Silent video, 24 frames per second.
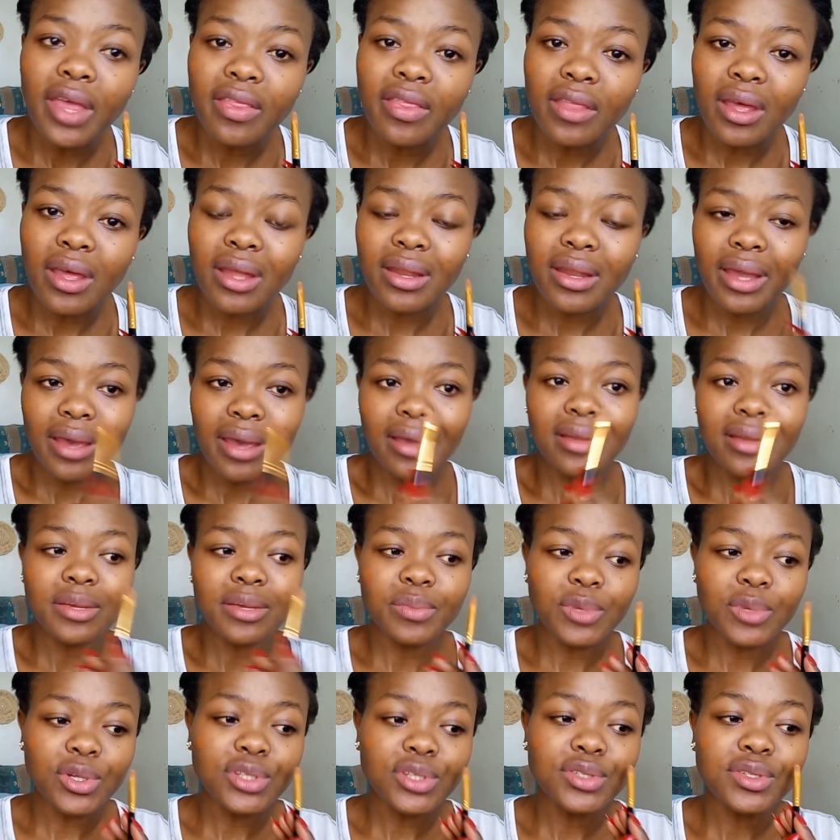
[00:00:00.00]
and then I end
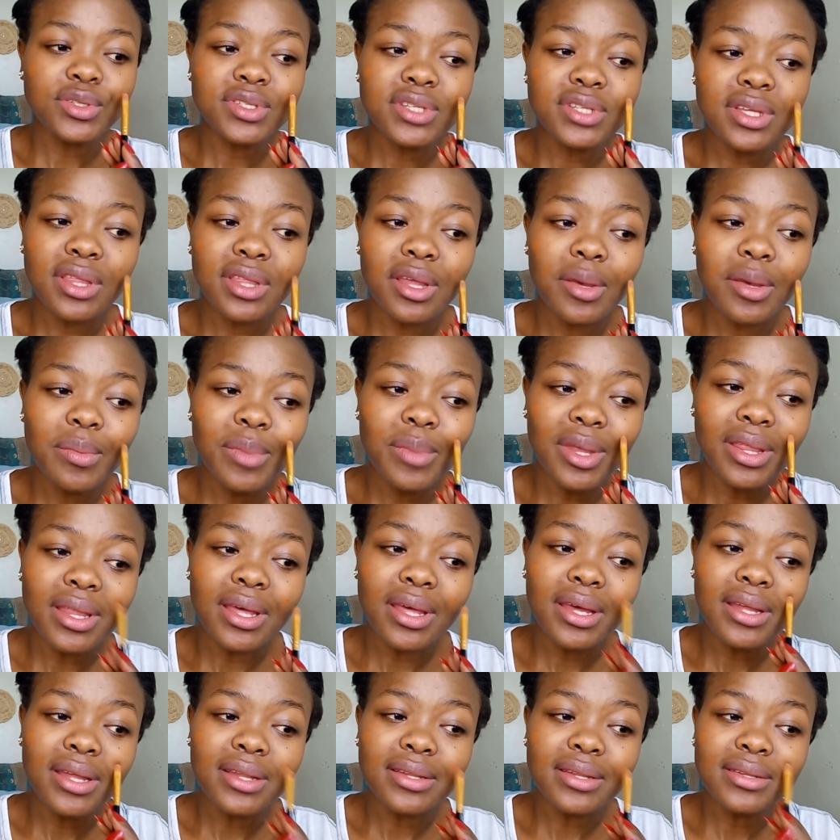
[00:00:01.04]
up not using them, and
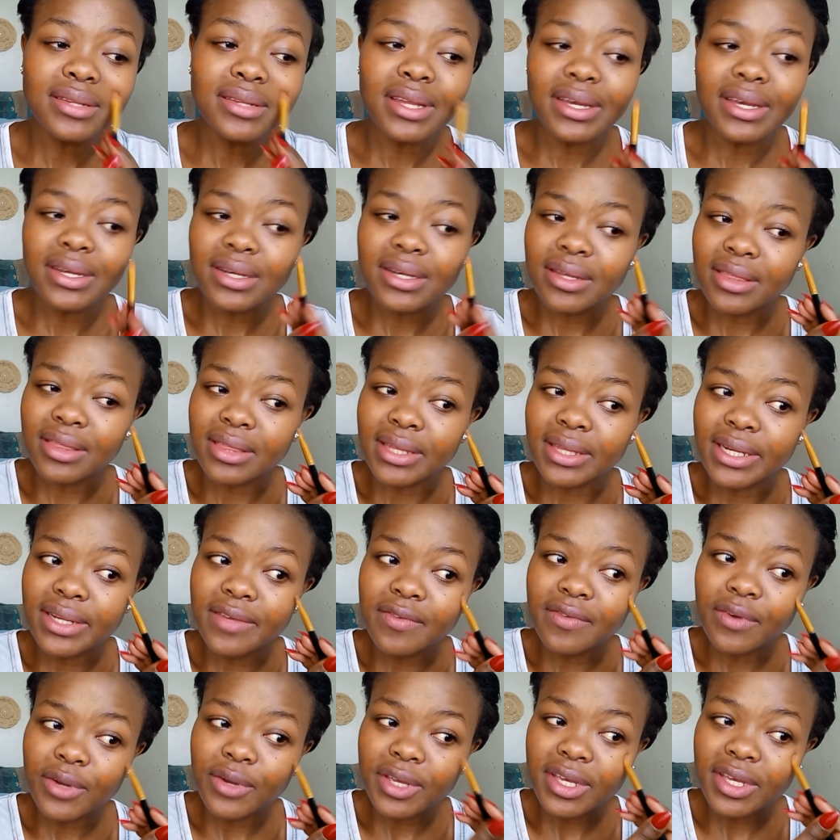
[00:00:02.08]
then like
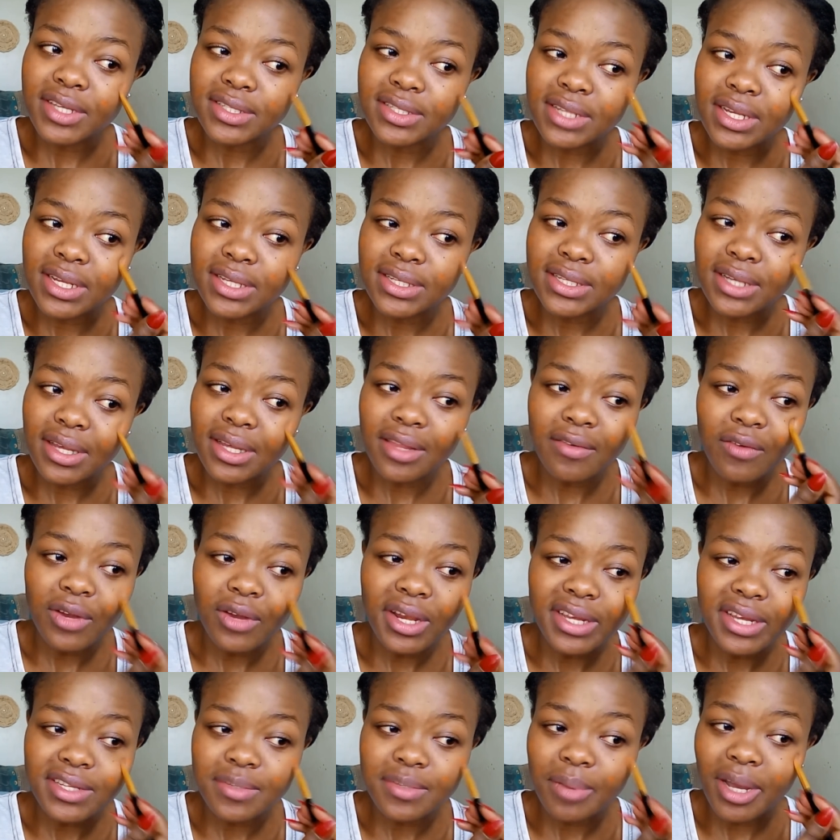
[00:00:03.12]
three four years later they've all
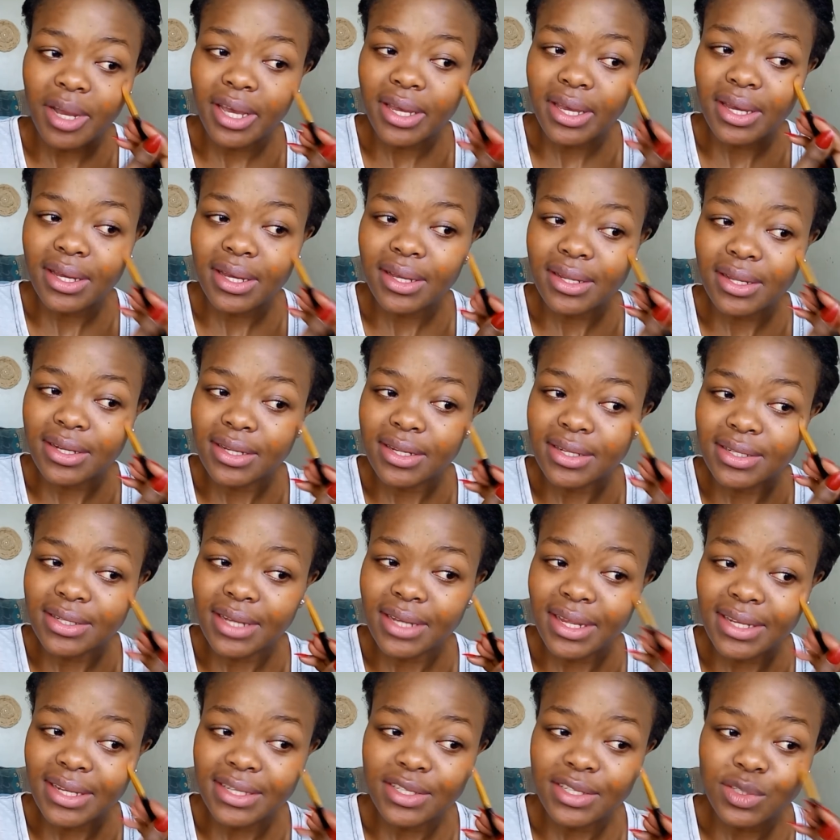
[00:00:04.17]
expired
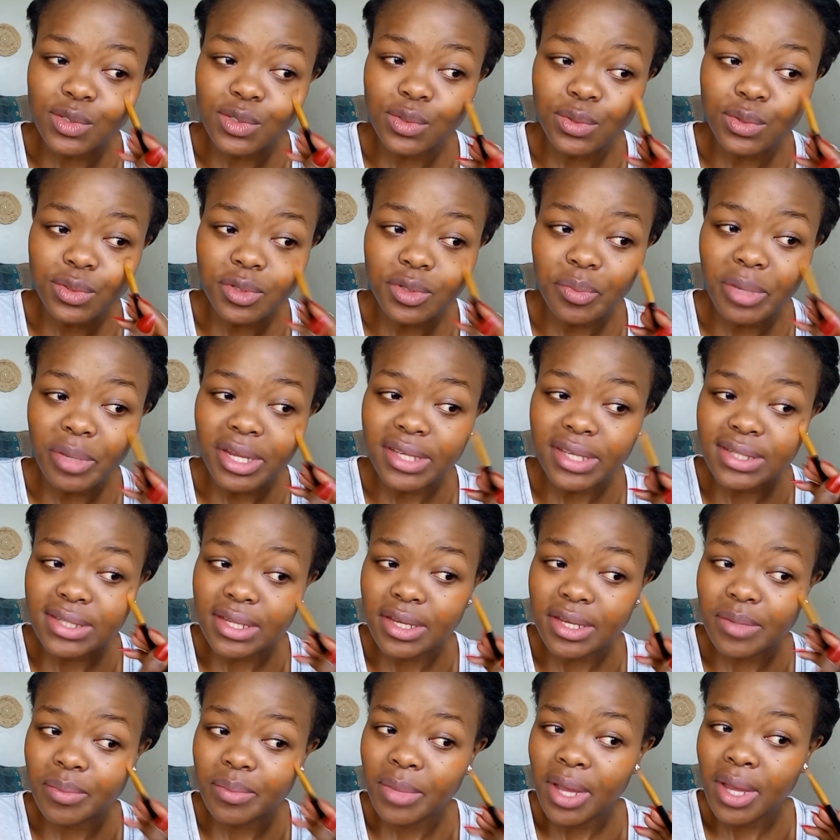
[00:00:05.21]
and I need to replace
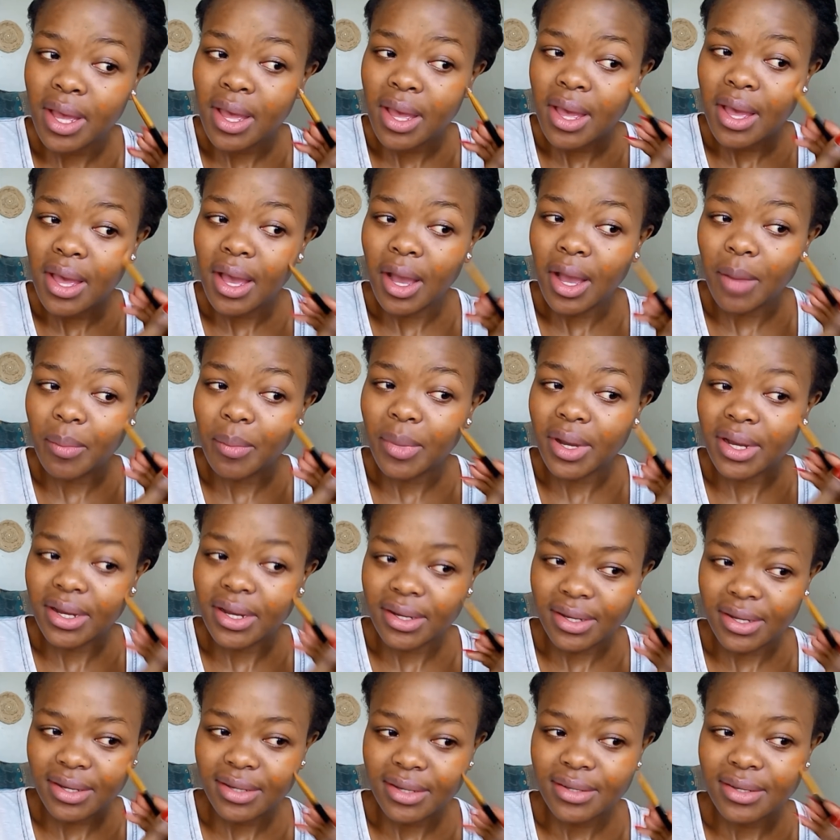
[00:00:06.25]
them. I'm
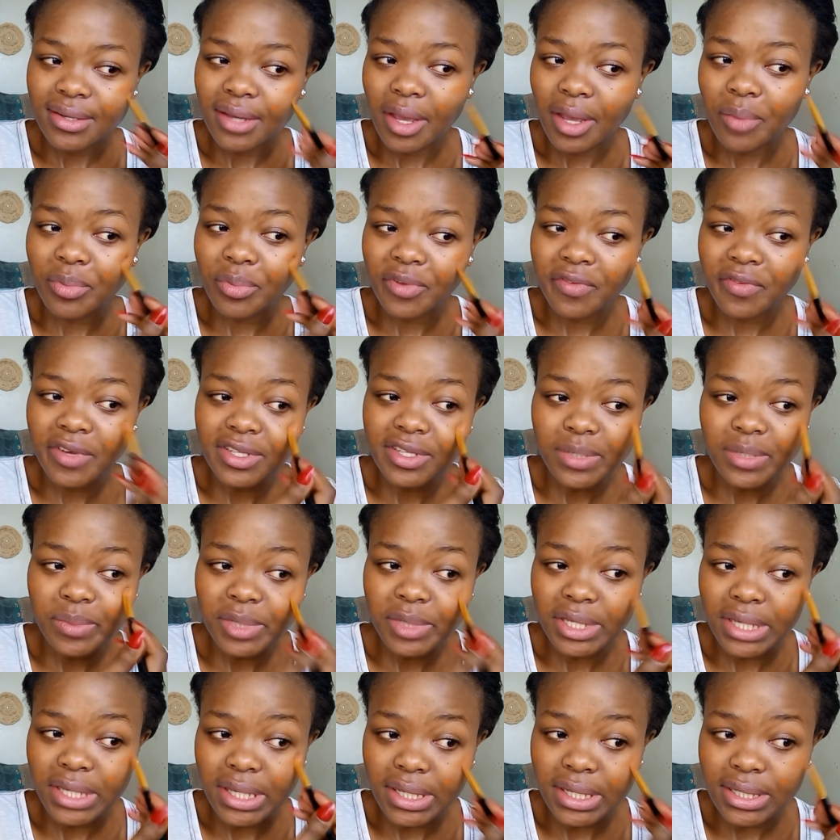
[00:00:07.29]
a, I prefer
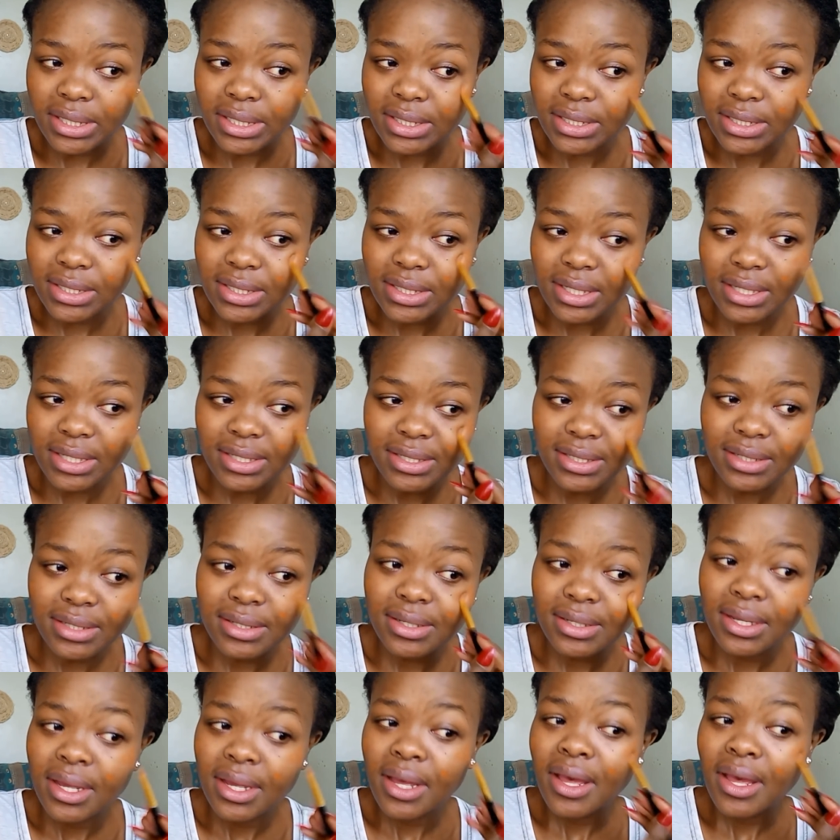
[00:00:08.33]
something else, and
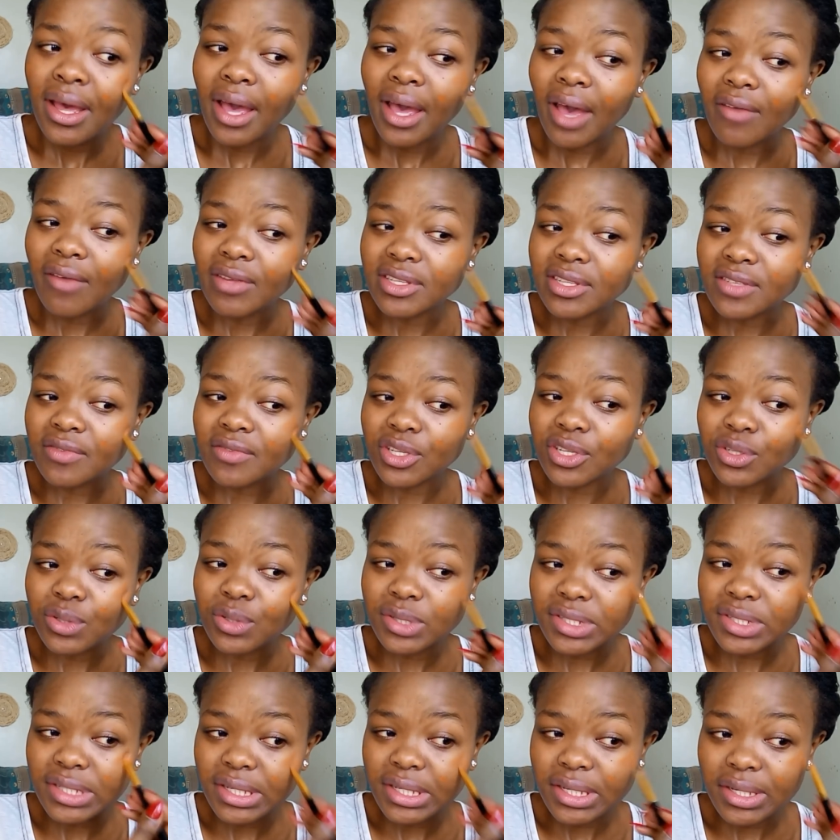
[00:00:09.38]
I haven't even
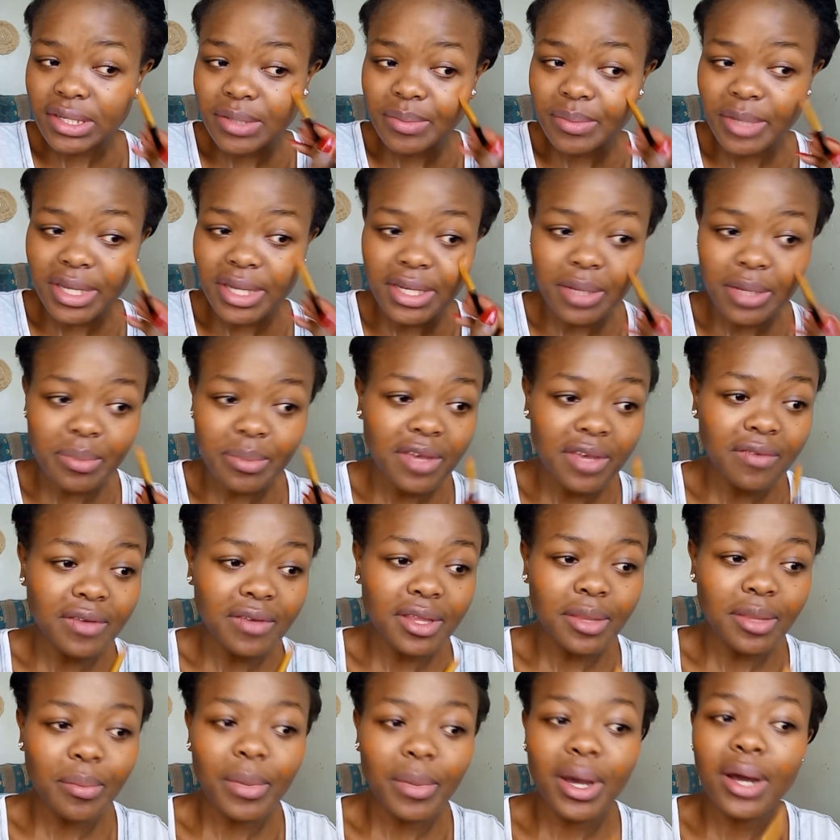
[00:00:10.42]
used them, end up
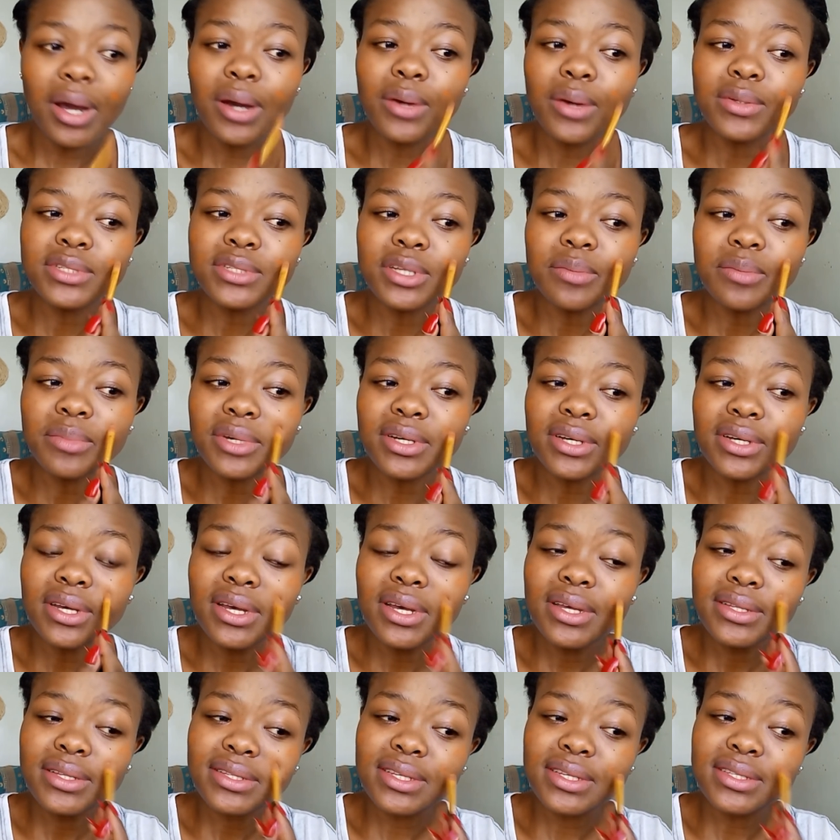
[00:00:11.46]
giving them out. I'm a,
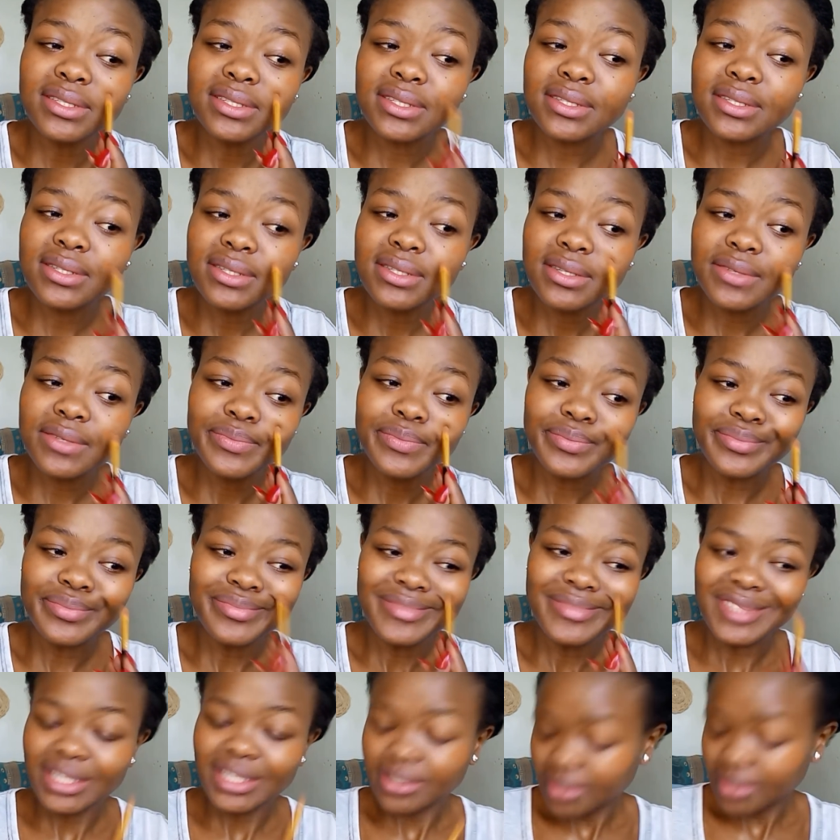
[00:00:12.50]
it's just
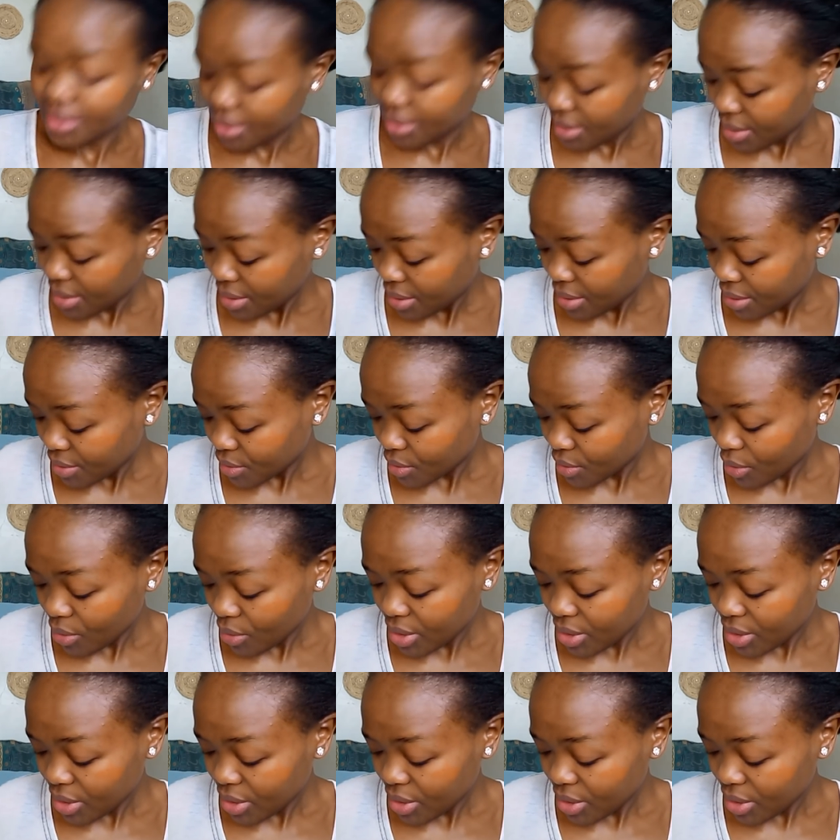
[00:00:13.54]
it's